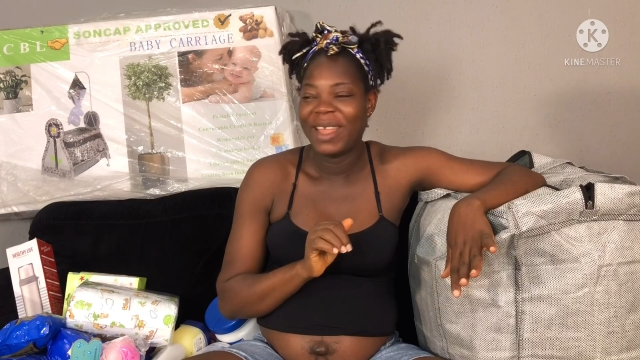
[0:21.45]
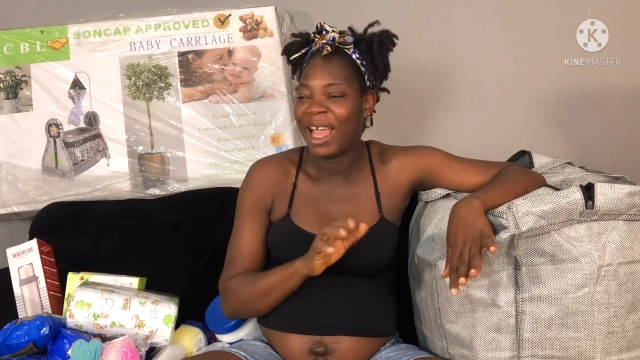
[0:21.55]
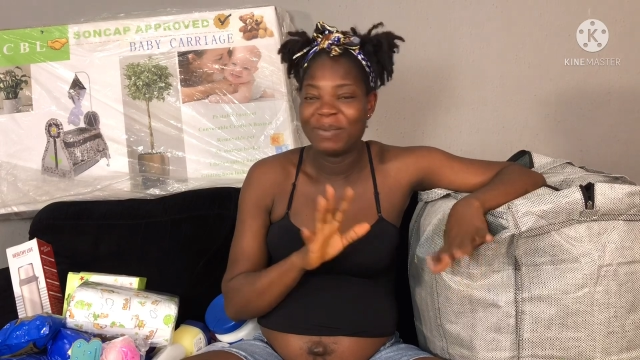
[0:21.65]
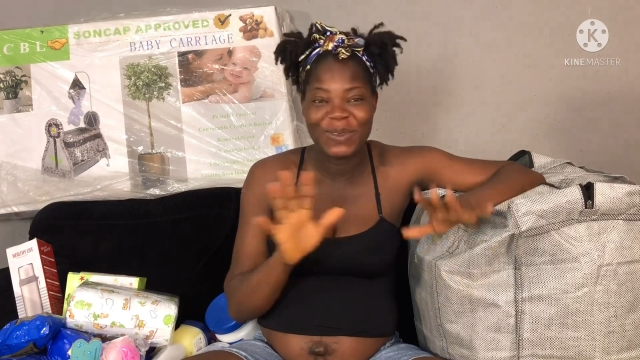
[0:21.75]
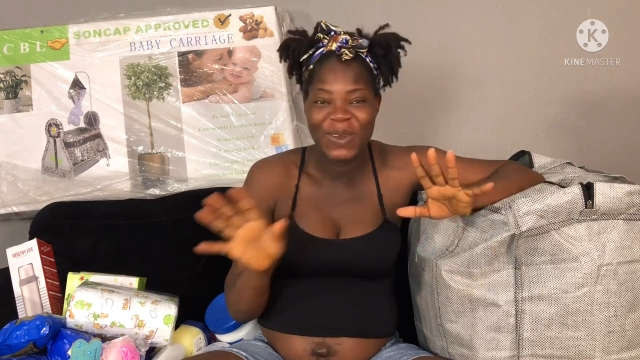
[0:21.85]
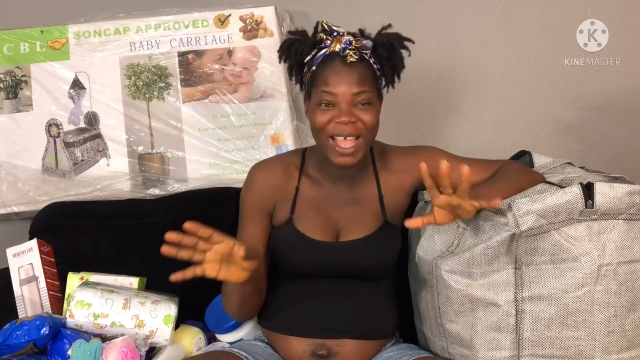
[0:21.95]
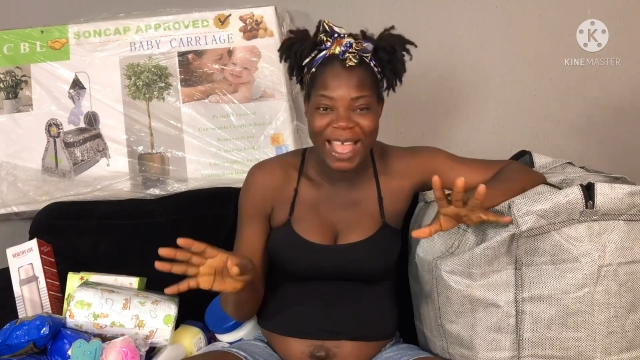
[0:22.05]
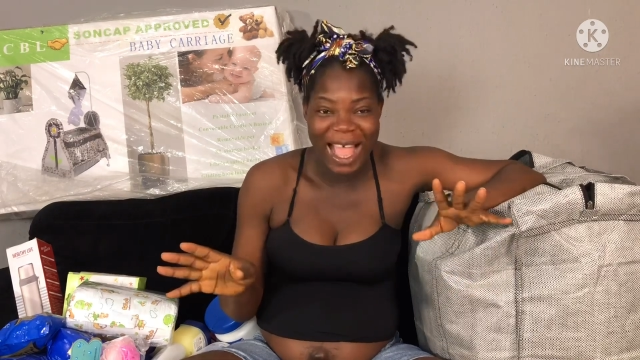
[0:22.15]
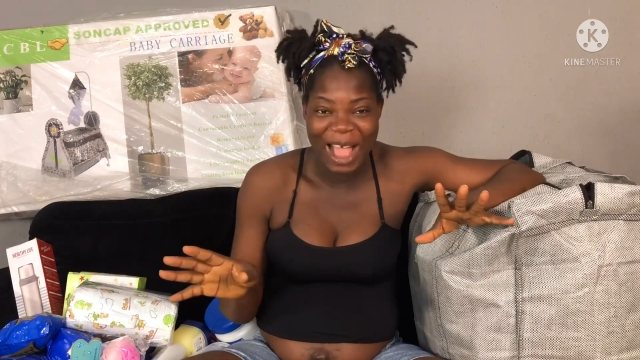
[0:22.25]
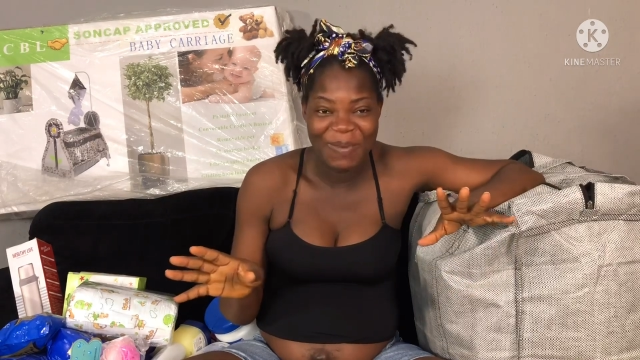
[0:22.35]
um, i'm so ha
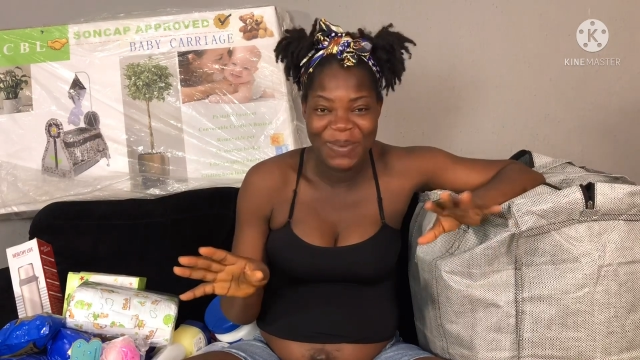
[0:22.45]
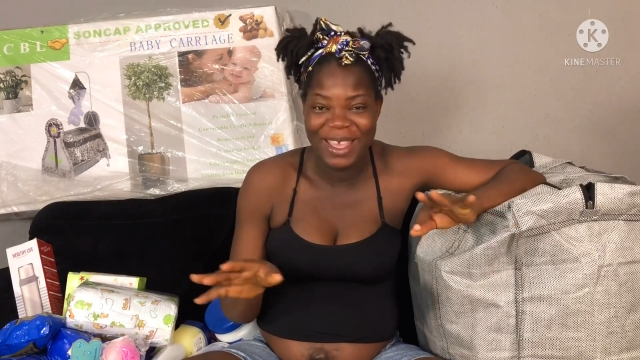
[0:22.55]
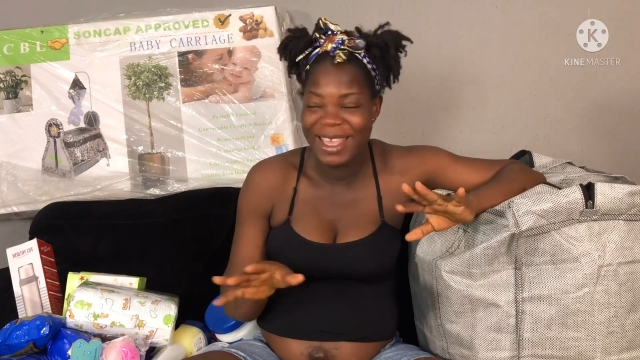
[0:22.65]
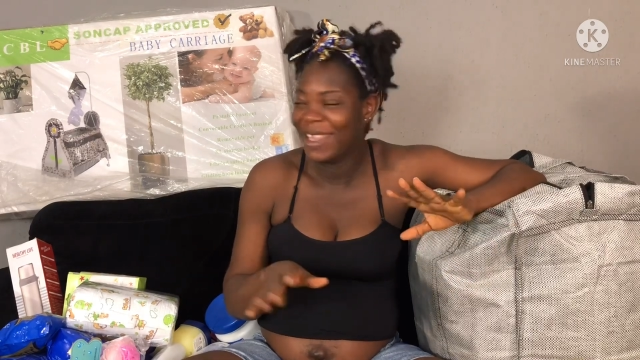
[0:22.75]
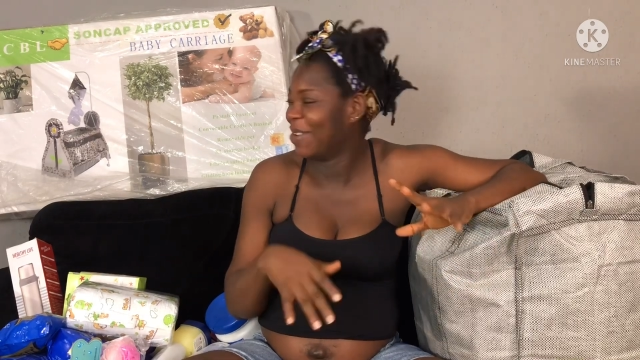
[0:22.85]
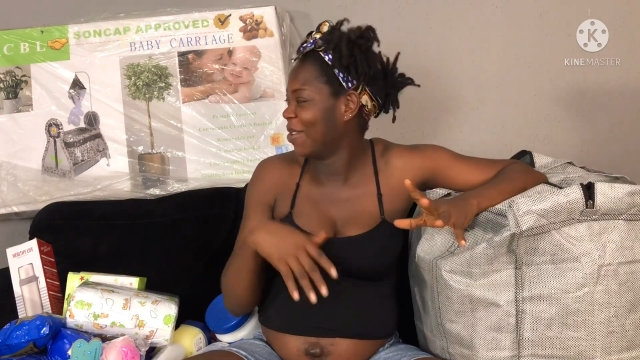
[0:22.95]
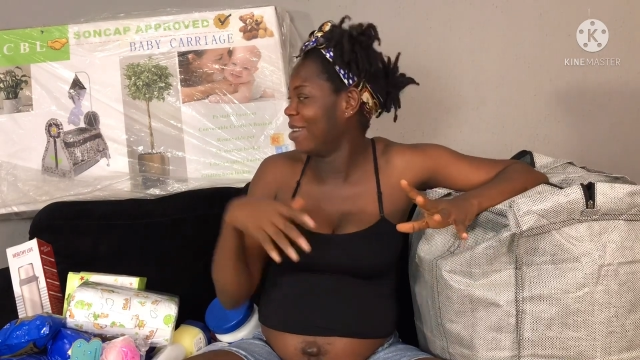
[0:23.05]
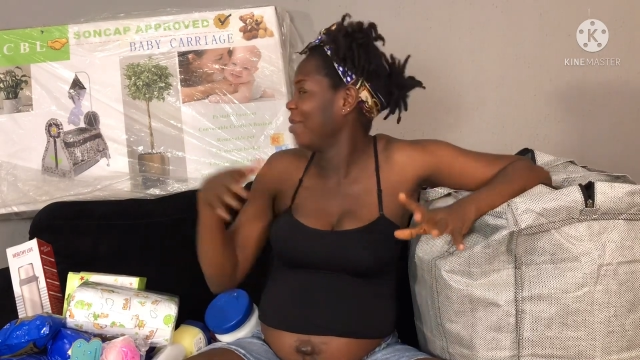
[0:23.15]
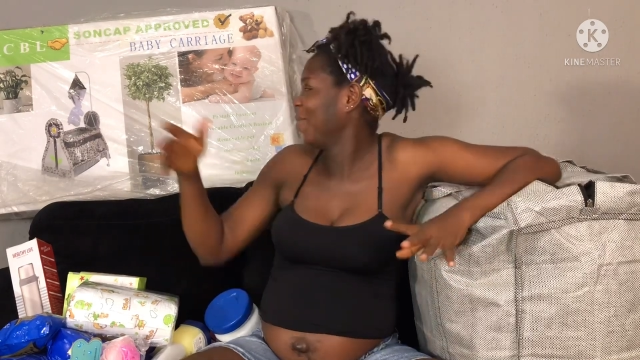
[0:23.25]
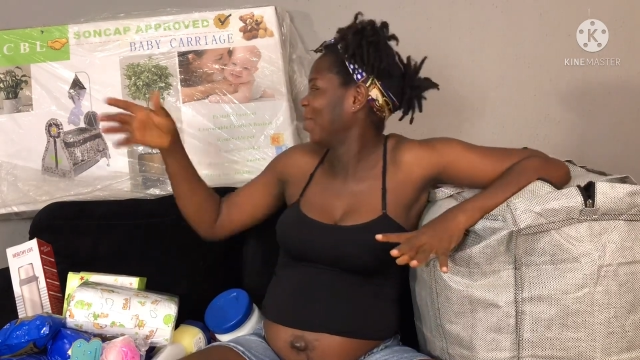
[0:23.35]
happy you know
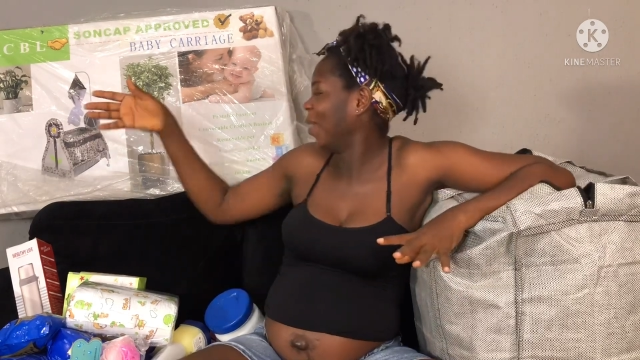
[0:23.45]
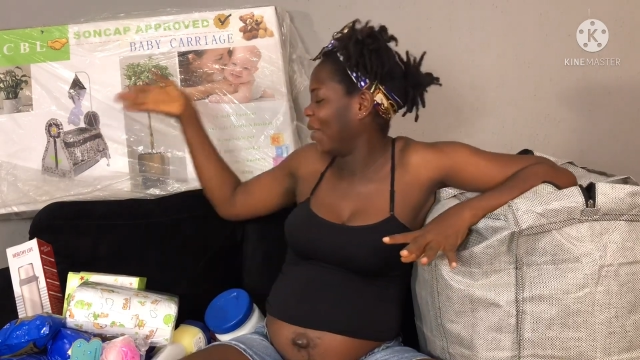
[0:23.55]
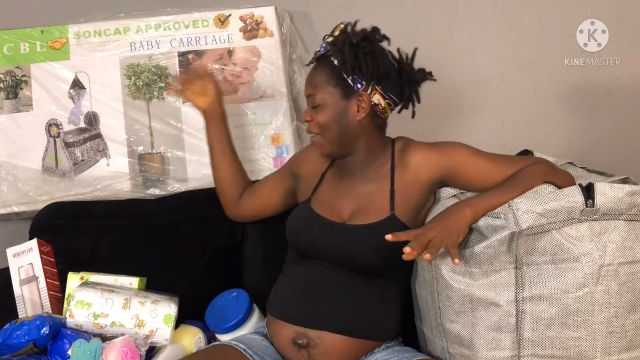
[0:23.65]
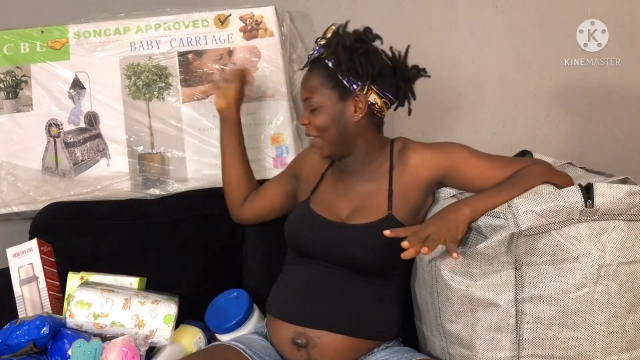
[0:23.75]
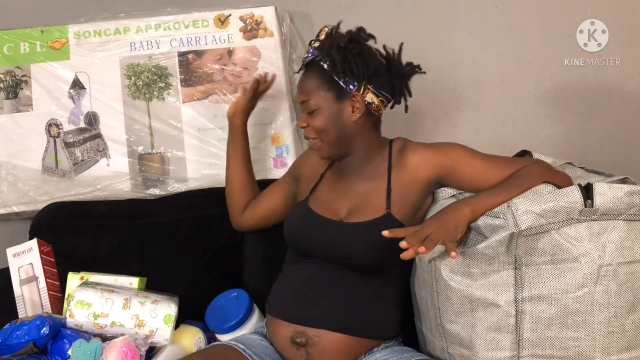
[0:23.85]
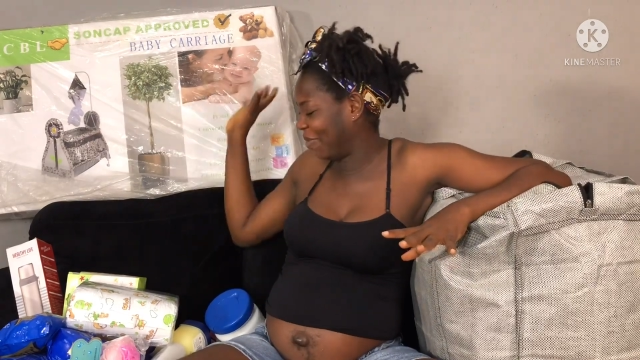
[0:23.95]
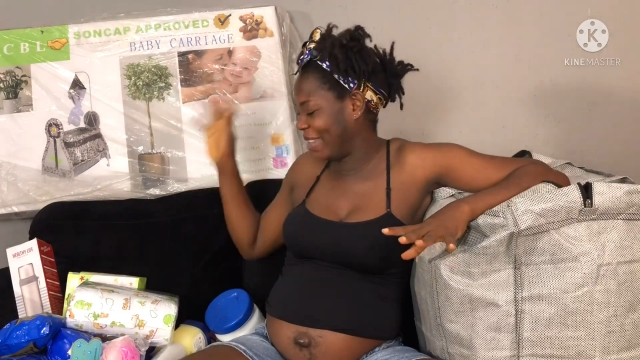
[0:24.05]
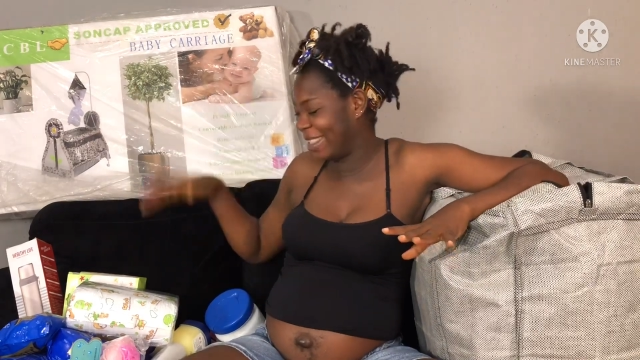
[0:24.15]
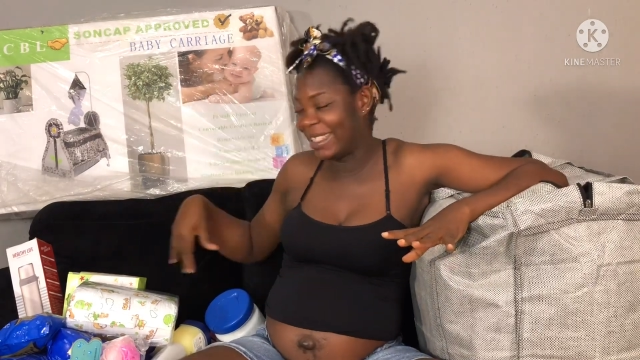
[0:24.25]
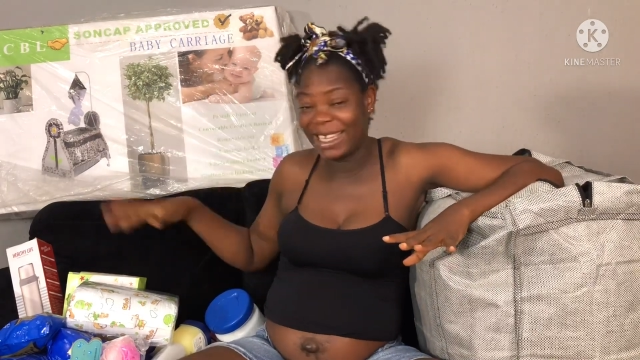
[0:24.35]
with all of
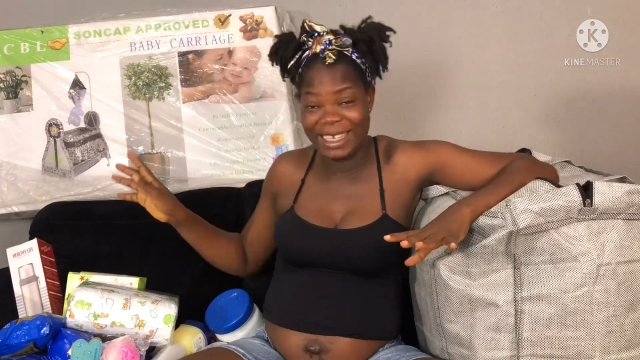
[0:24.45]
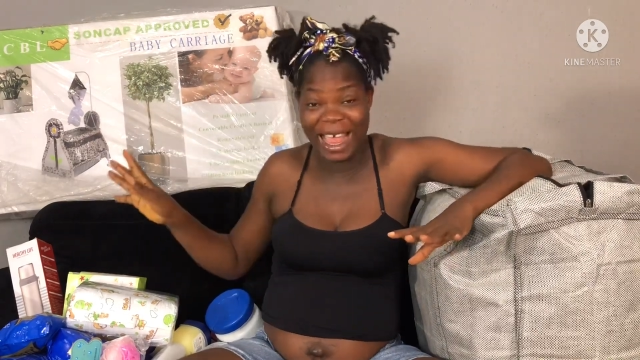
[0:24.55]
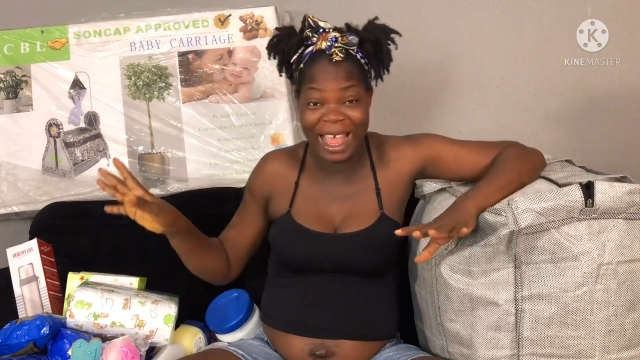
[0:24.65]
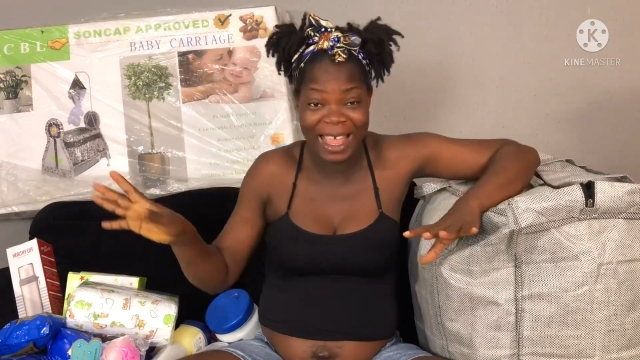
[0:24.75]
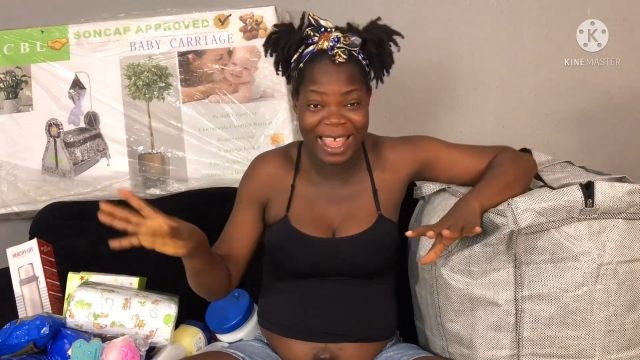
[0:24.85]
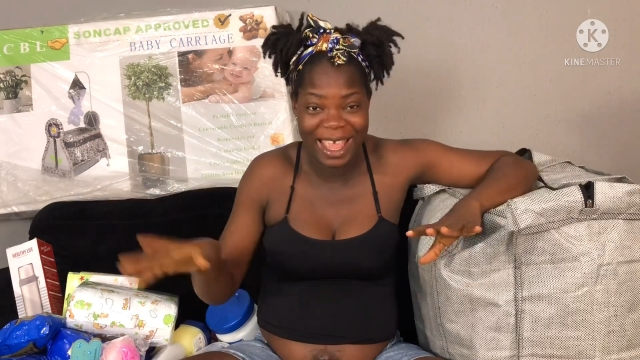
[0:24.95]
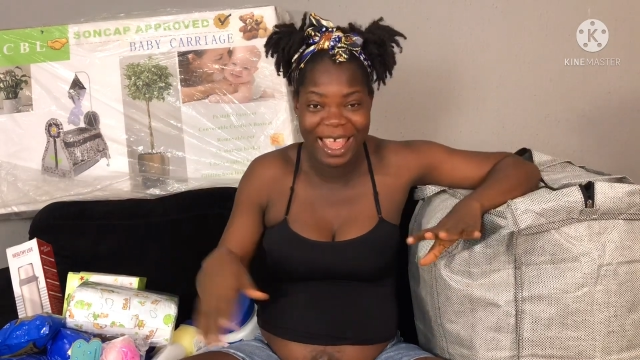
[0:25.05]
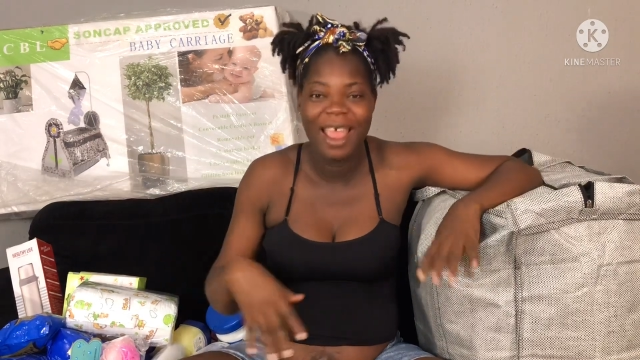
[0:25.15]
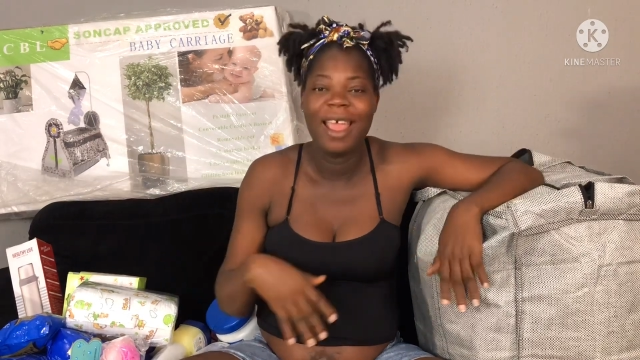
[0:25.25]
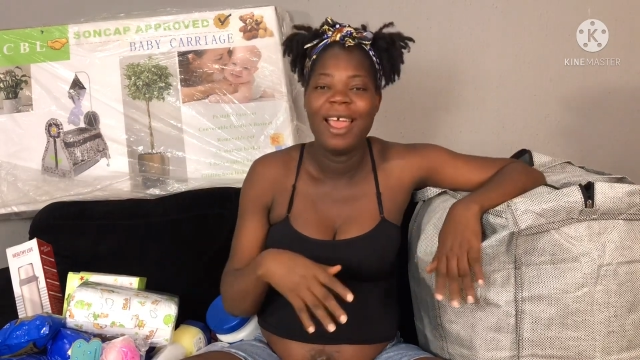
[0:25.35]
this that are
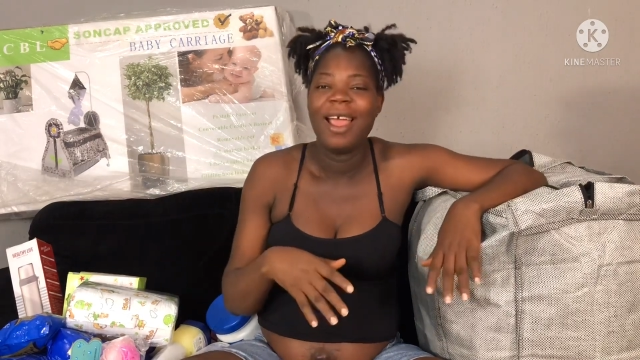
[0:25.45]
here